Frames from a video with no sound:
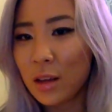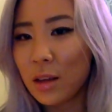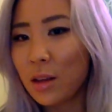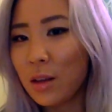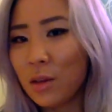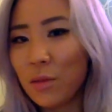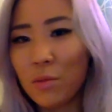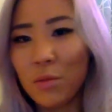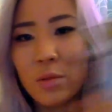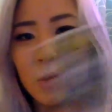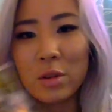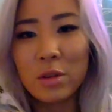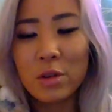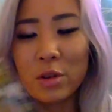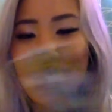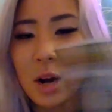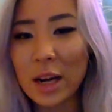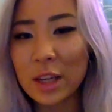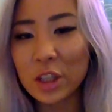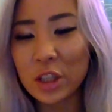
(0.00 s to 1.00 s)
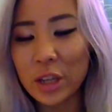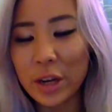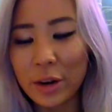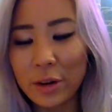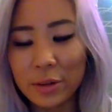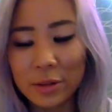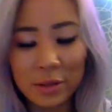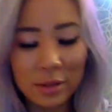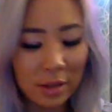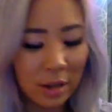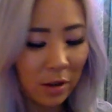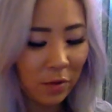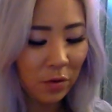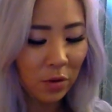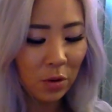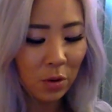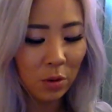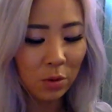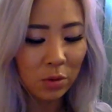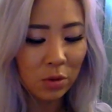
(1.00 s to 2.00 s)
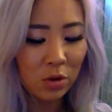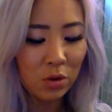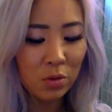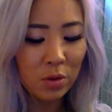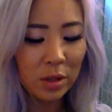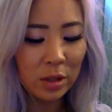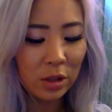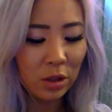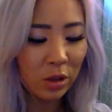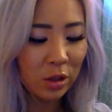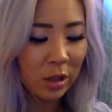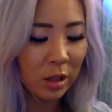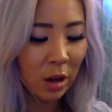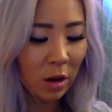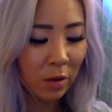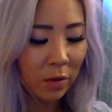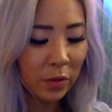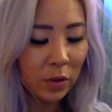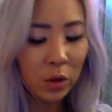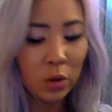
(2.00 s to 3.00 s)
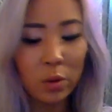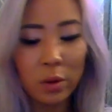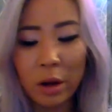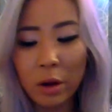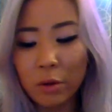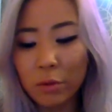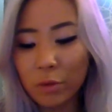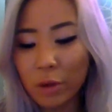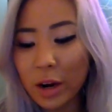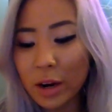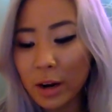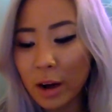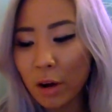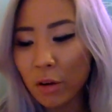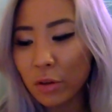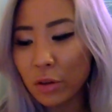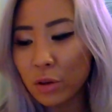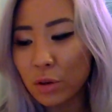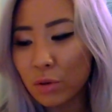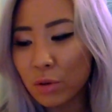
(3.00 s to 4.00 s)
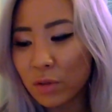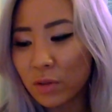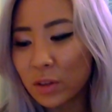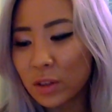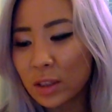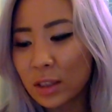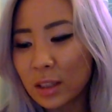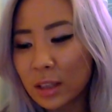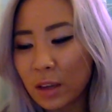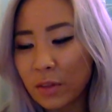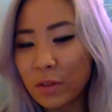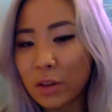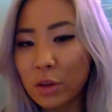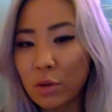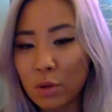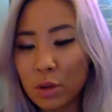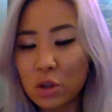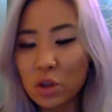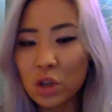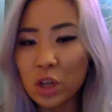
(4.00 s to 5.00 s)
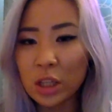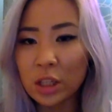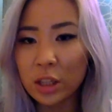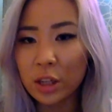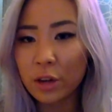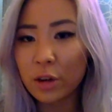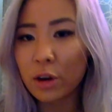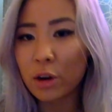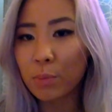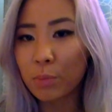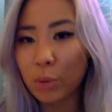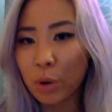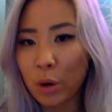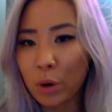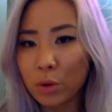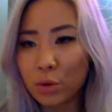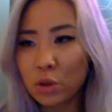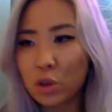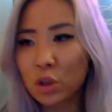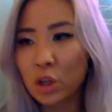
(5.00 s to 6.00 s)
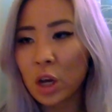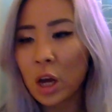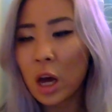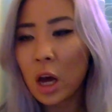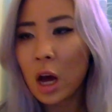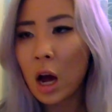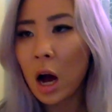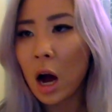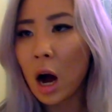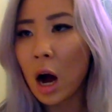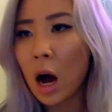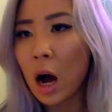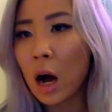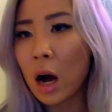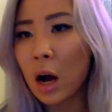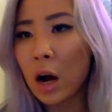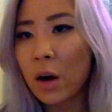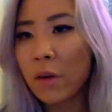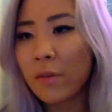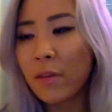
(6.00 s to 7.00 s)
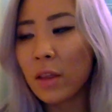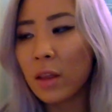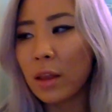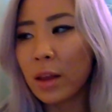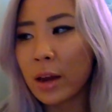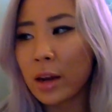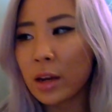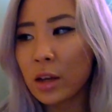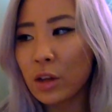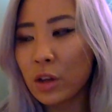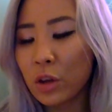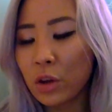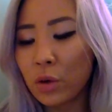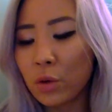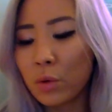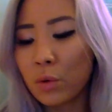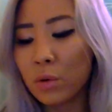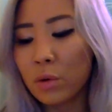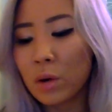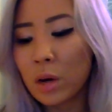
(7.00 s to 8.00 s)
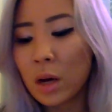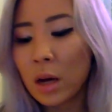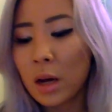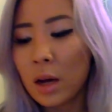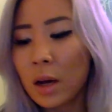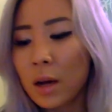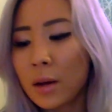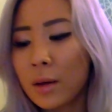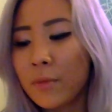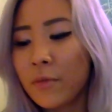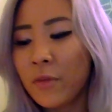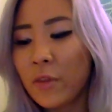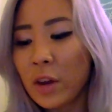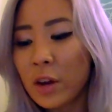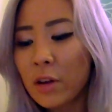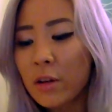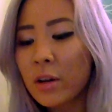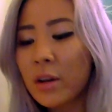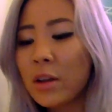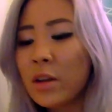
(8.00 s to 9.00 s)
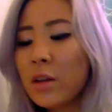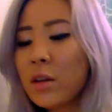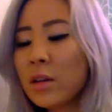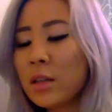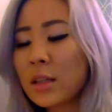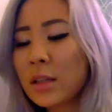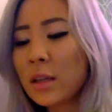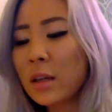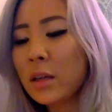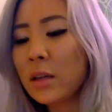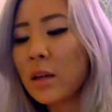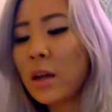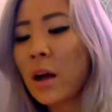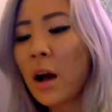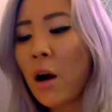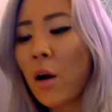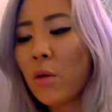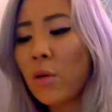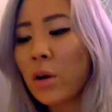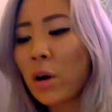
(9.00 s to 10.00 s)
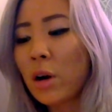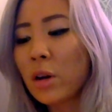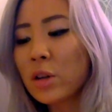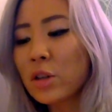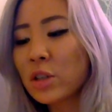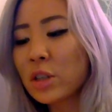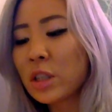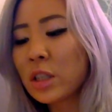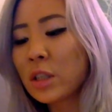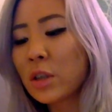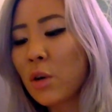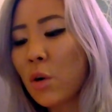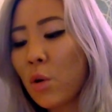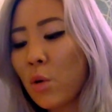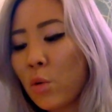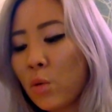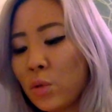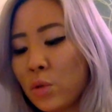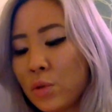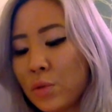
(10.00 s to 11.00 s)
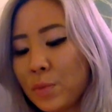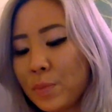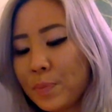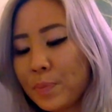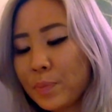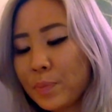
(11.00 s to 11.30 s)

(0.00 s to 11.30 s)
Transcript: It will crash down if you don't do this yourself. So now, right now, the universe is giving you the gentler approach of letting you figure it out on your own